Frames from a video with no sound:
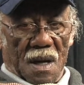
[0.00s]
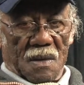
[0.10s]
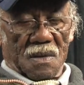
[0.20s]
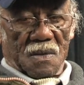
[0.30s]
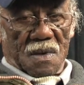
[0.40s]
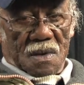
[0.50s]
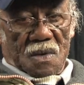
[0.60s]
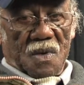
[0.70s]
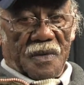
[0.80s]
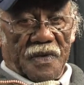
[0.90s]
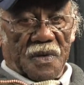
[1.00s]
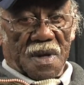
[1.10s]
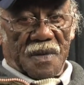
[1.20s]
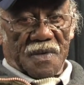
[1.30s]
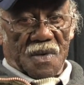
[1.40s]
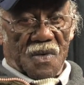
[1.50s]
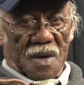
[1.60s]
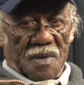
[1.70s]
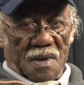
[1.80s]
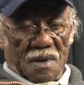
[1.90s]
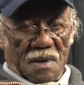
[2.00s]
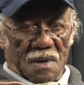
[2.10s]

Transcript: was at the 24th Infantry Regiment,